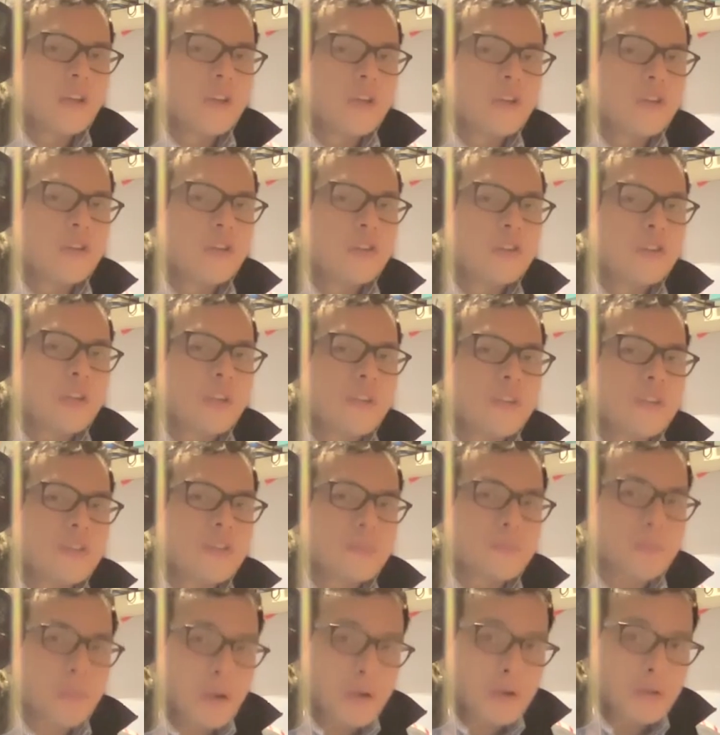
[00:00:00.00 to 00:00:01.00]
Because I
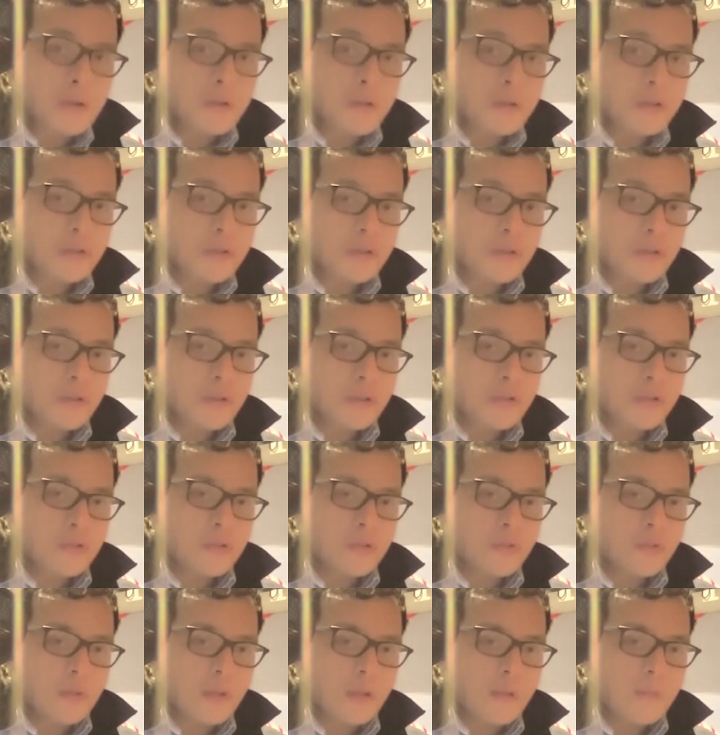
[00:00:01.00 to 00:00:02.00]
spoke
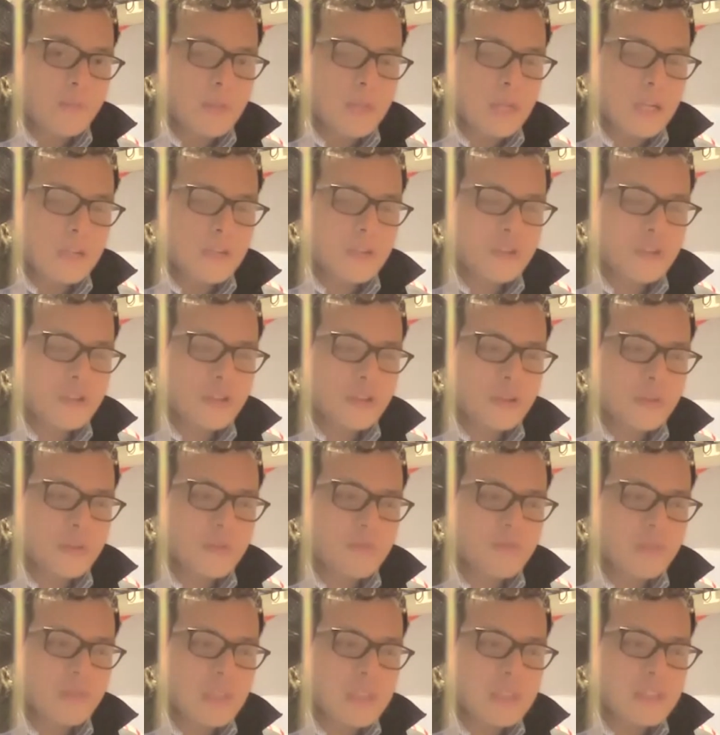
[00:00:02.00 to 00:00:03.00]
to a Malaysian comic,
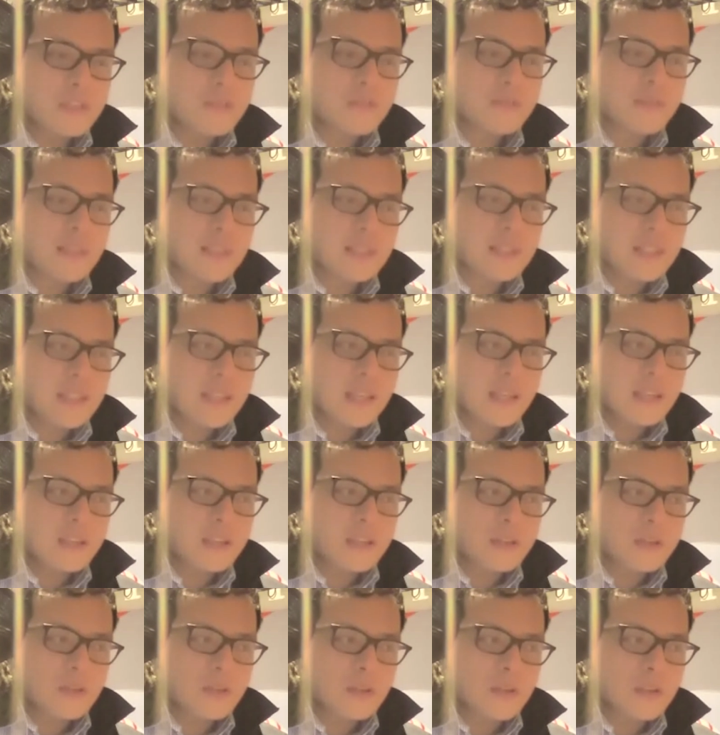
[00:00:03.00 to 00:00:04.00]
Rizal Van
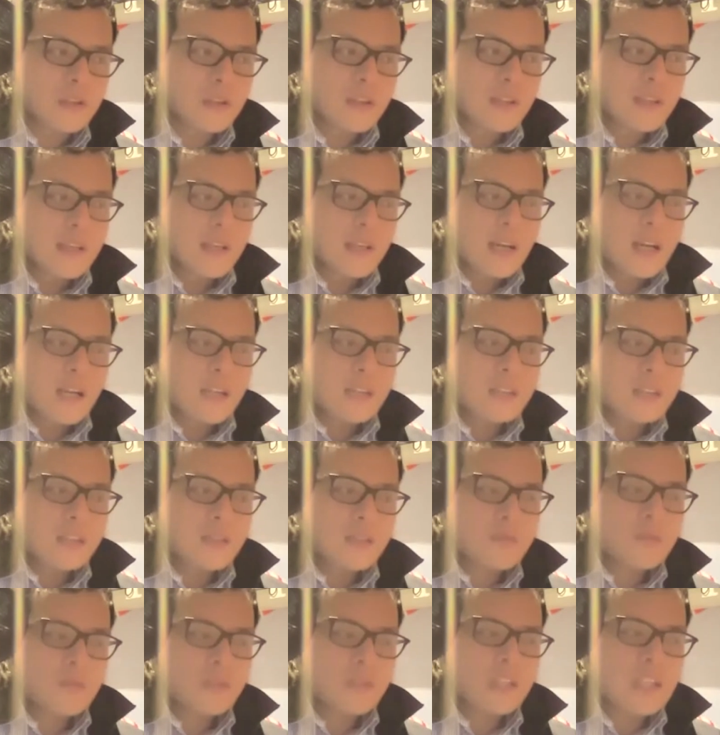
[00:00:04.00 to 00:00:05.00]
Gazel, and he said
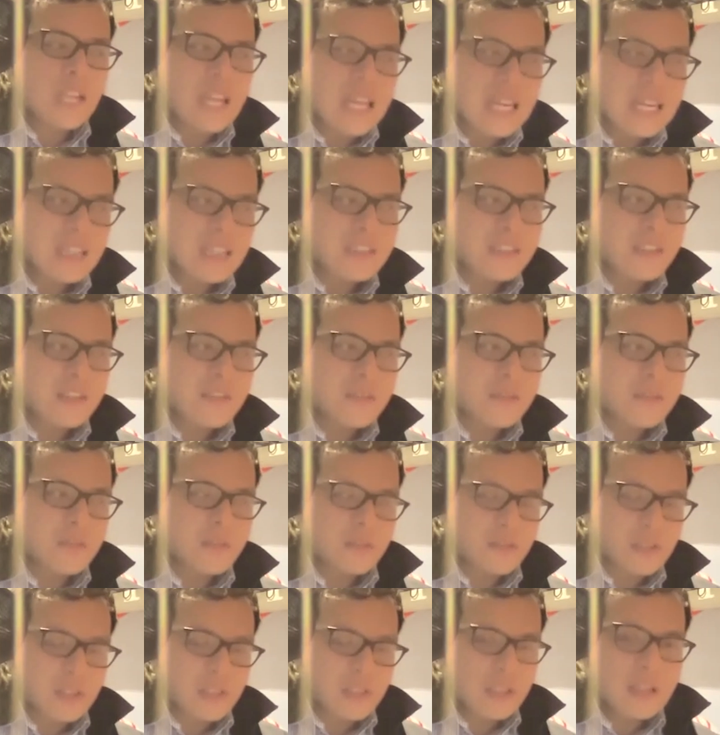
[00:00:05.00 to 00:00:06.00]
the negative
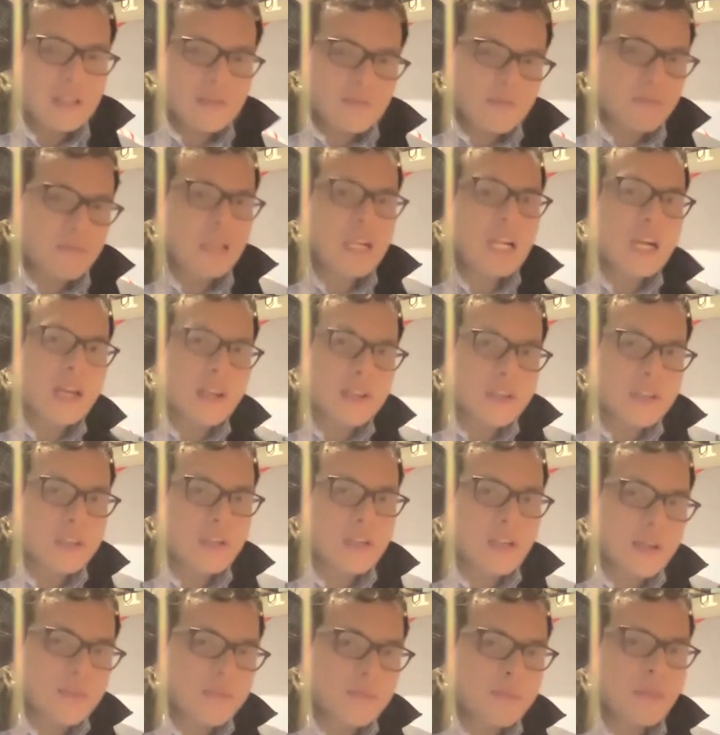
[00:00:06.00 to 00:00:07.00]
was that in
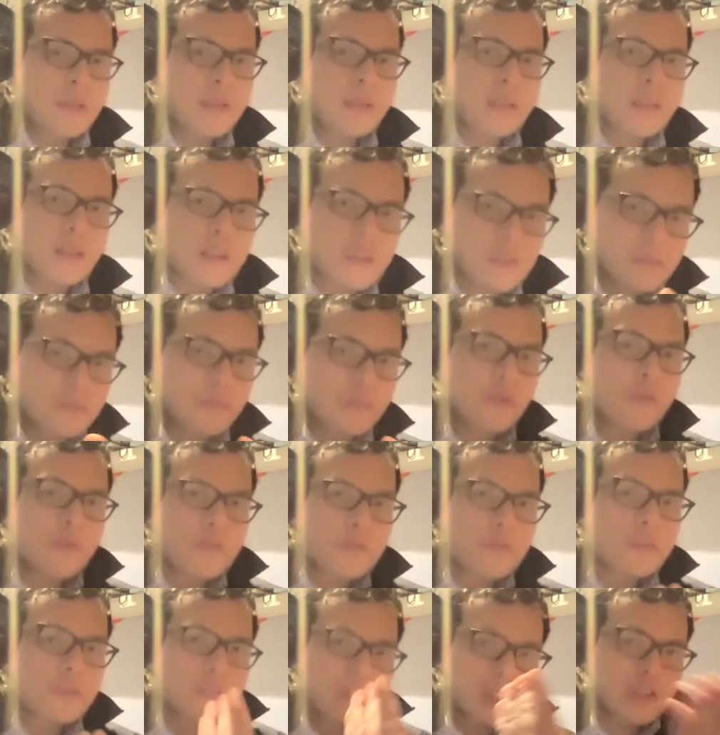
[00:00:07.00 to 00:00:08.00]
Malaysia, him being like a
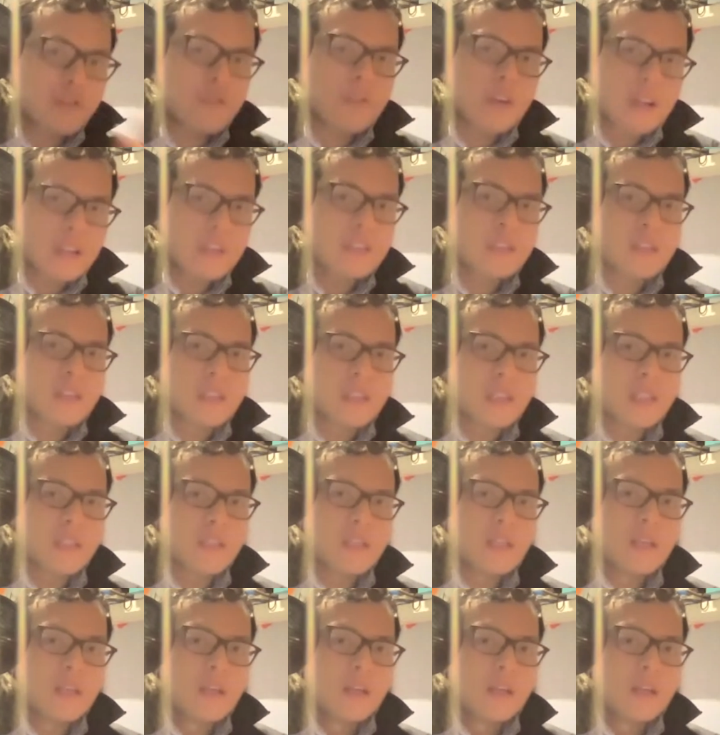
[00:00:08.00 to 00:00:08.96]
forefront of the creative scene,